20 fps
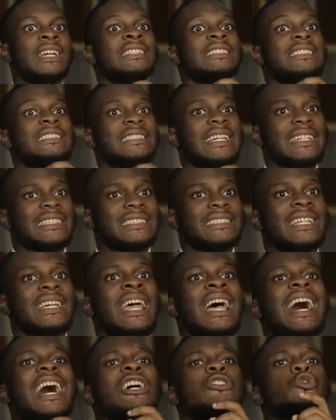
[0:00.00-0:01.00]
Yet,
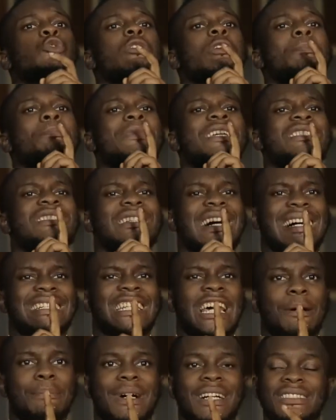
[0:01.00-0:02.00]
ASUU remains
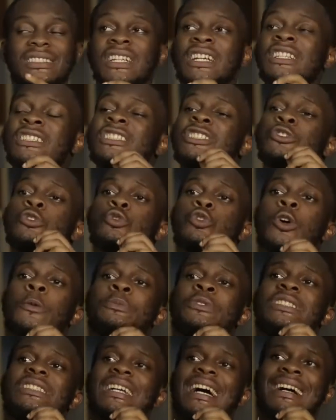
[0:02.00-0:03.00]
adamant,
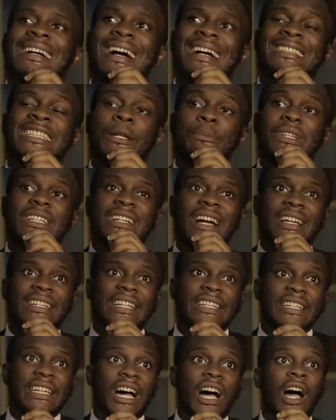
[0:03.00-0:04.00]
disrupting academic
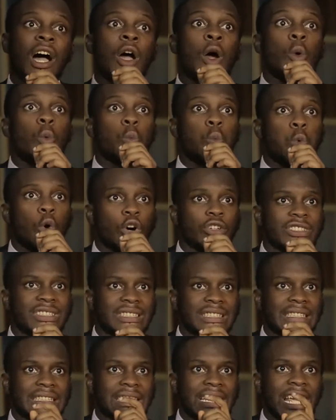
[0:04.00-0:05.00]
calendar once
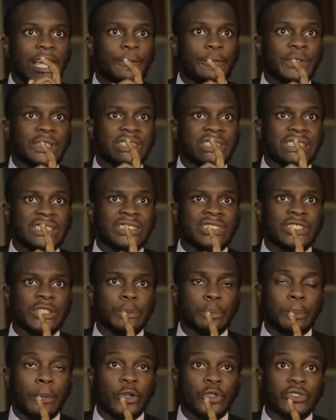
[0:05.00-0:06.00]
in every
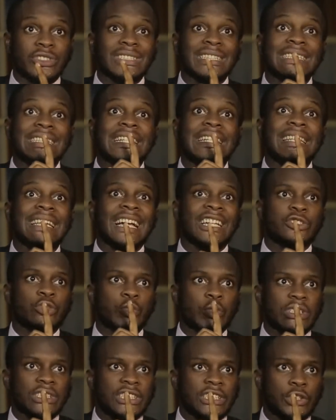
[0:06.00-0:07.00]
16 months in the last
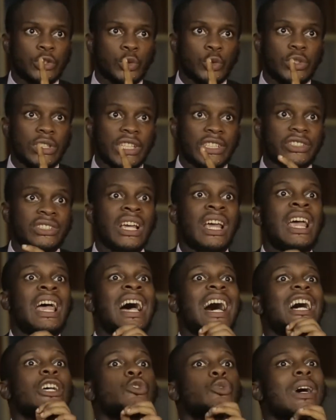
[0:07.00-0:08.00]
22 years.
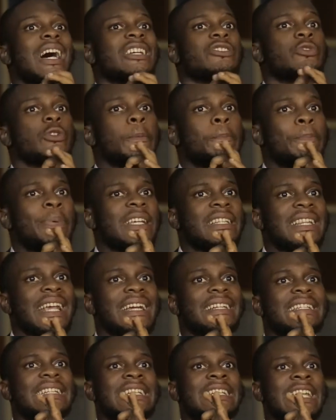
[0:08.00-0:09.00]
ASUU has
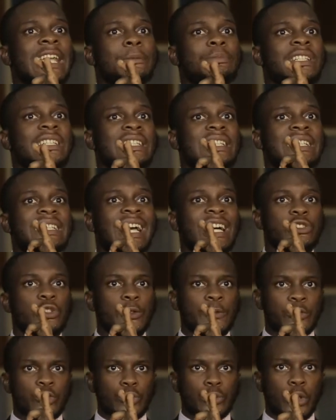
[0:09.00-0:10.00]
repeatedly kept the leaders
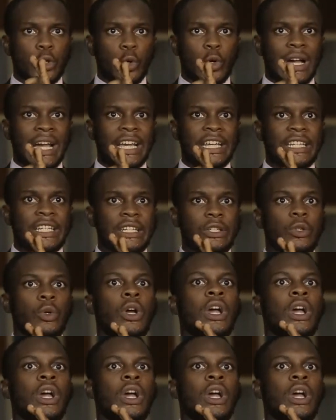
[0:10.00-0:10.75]
of tomorrow idle.